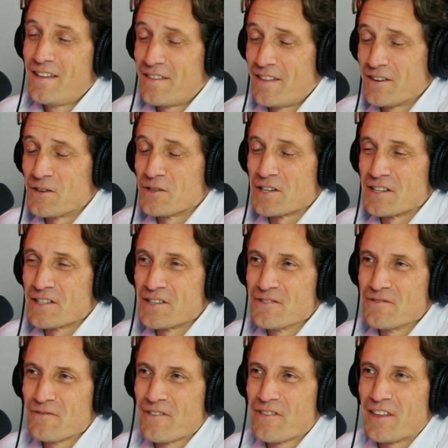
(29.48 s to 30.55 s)
Thank you,
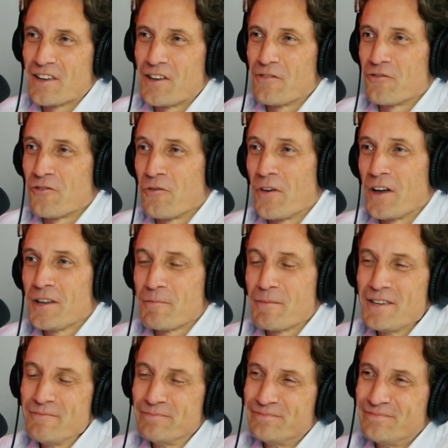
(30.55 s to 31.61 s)
Celso. Thank you for inviting me.